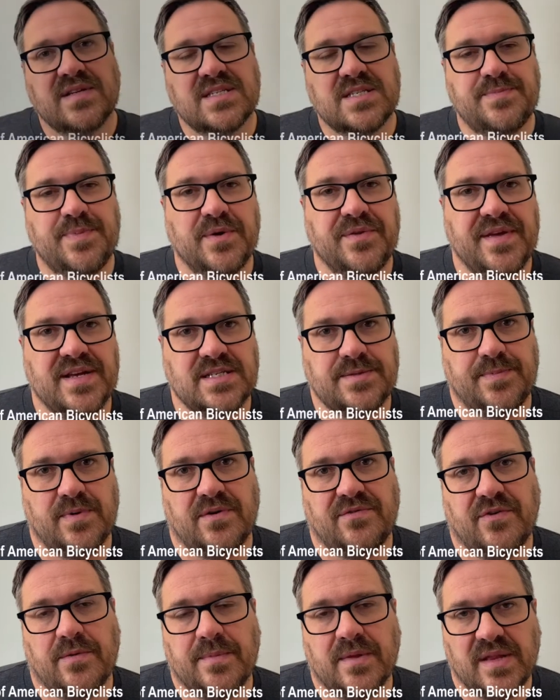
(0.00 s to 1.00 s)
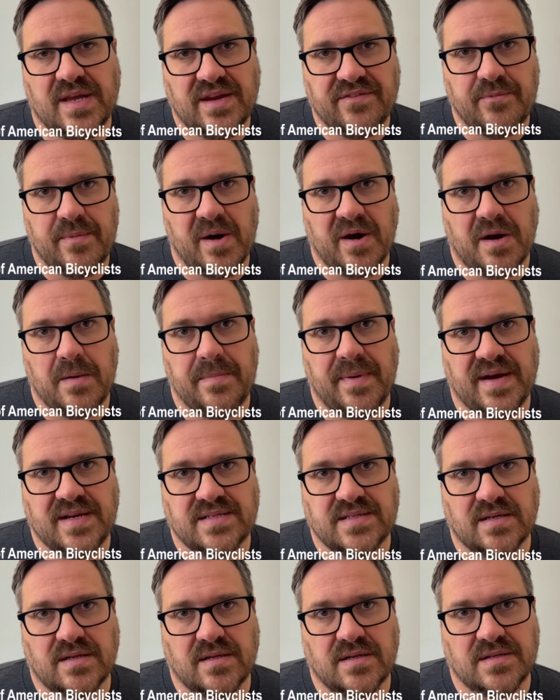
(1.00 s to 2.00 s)
This is Bill Nesper from the League of American
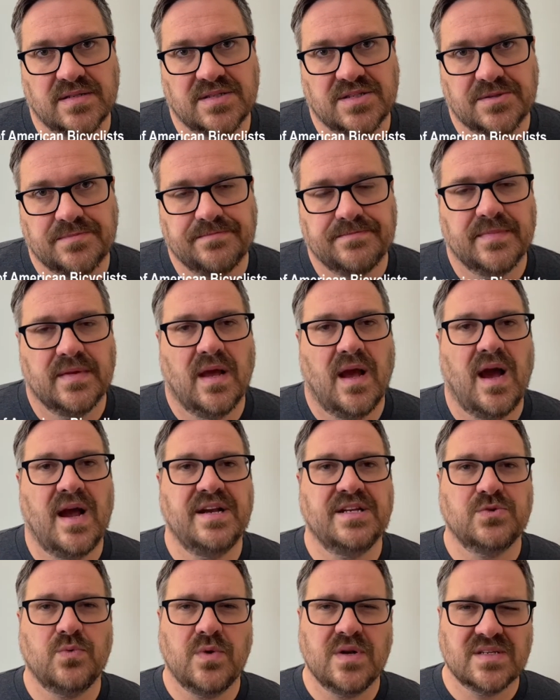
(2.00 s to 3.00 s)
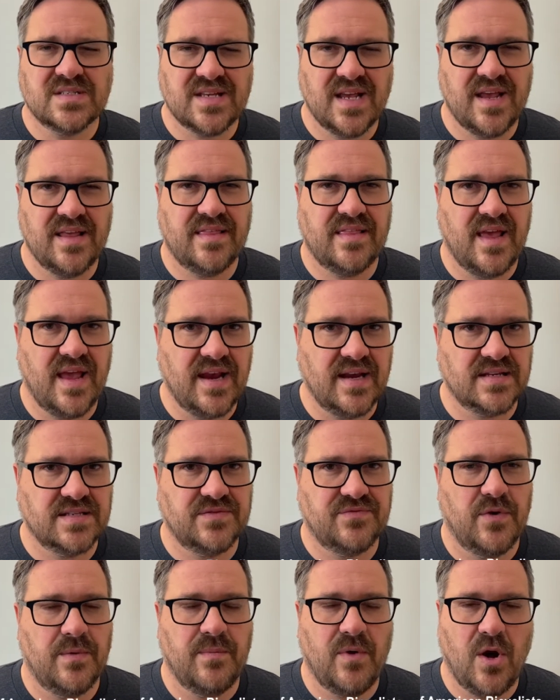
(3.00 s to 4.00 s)
Bicyclists. I just want to say thanks
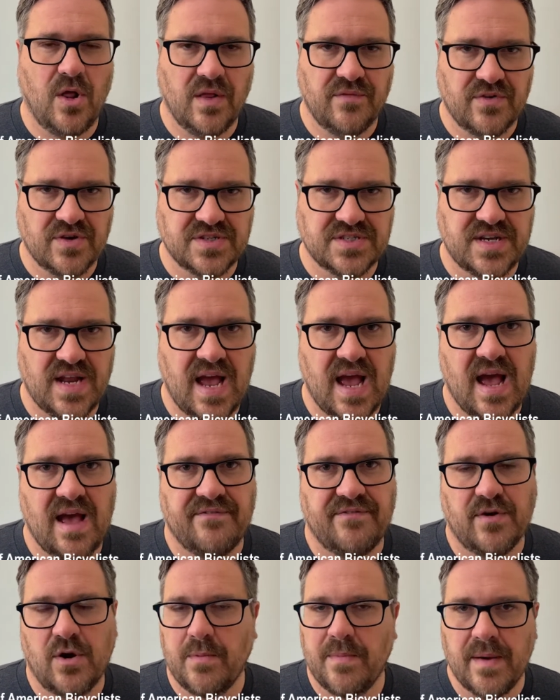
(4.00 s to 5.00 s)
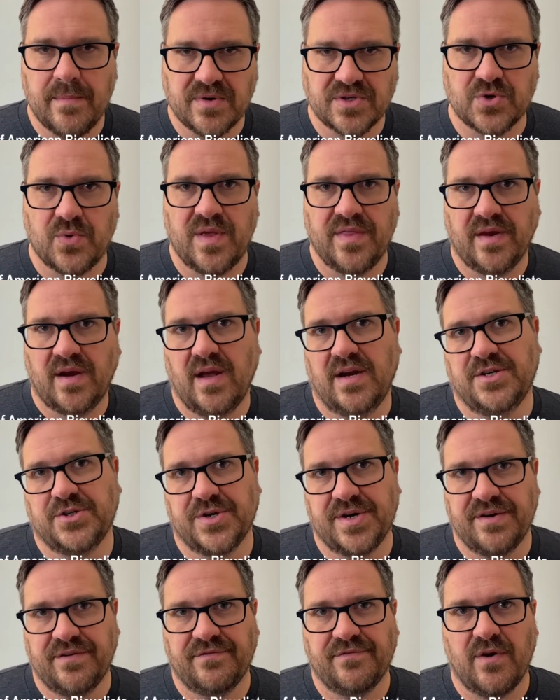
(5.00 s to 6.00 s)
from all of our staff and our members around the
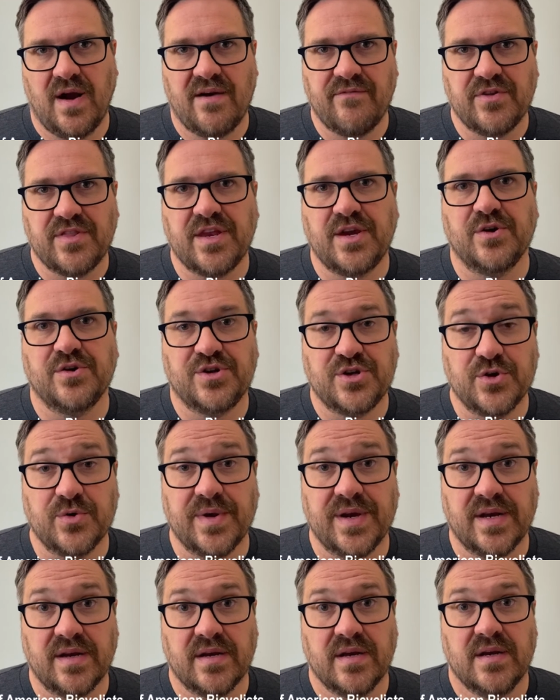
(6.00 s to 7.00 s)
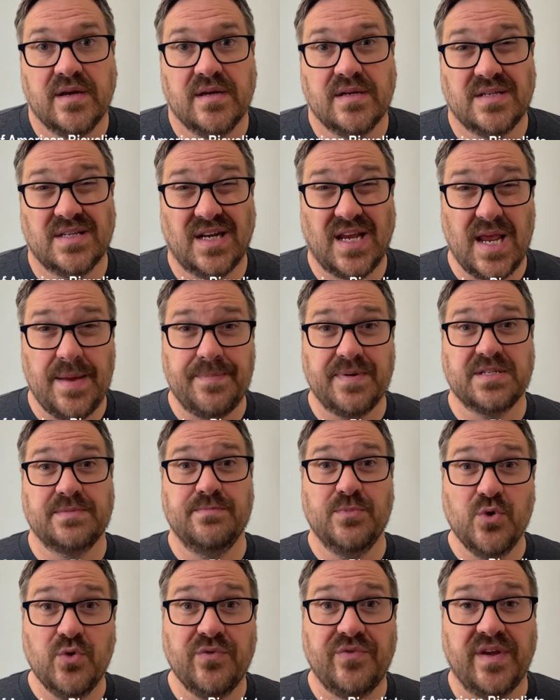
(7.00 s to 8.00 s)
country for everything you're doing to keep us
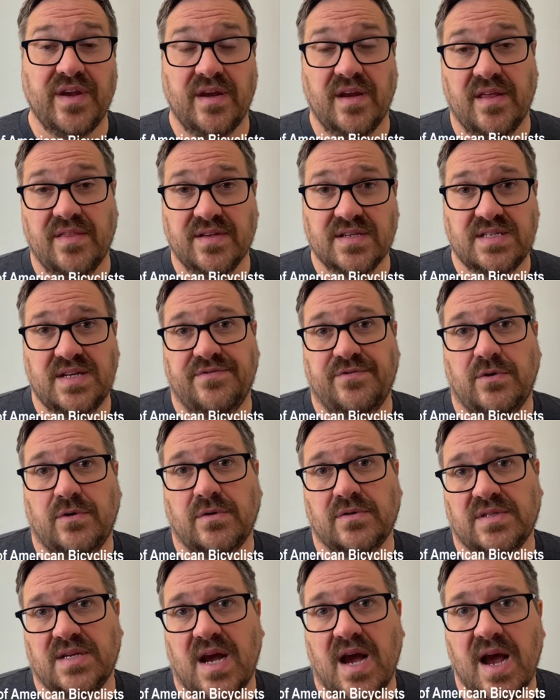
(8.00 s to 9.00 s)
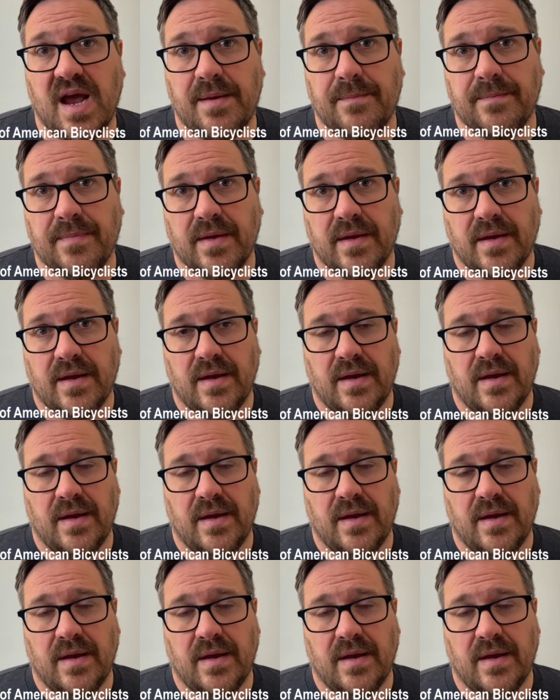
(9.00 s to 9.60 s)
moving in this difficult time.